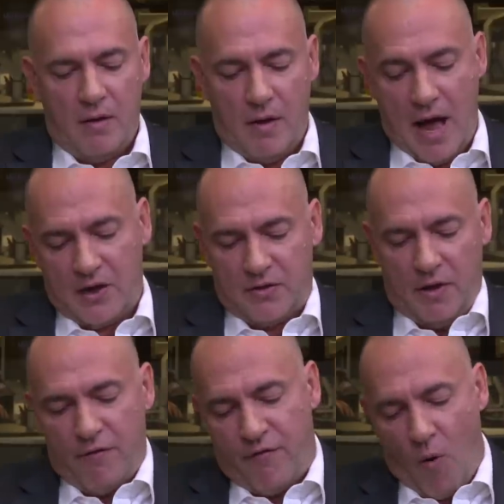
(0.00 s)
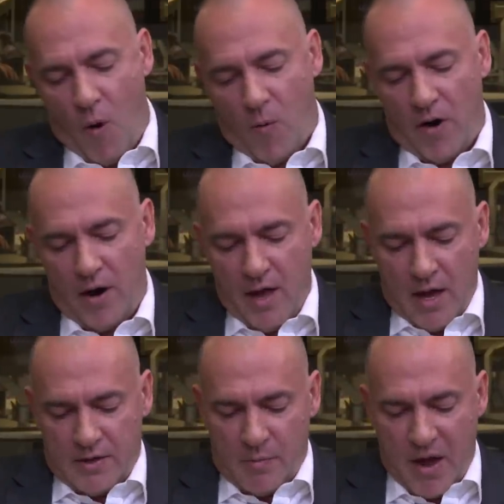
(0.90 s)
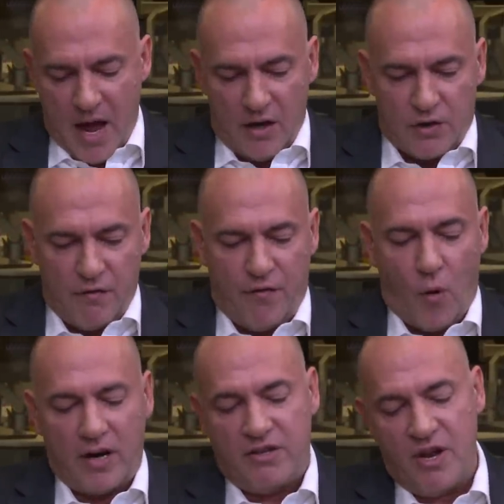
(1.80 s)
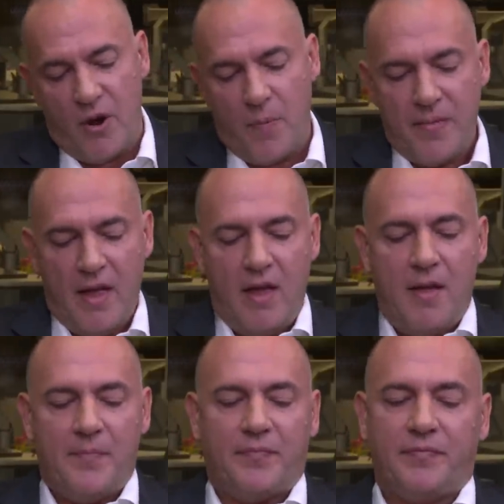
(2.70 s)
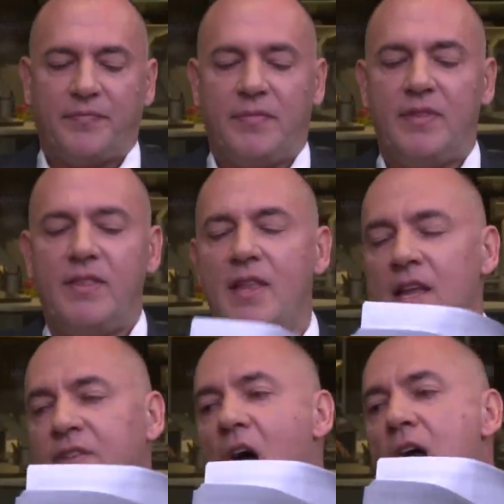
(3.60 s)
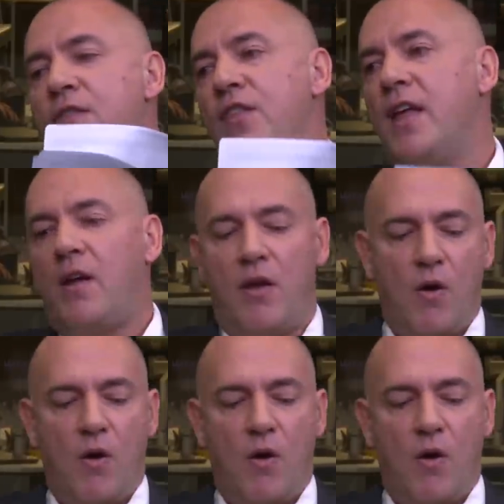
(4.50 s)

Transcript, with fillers: actually forward to page forty-two, is I think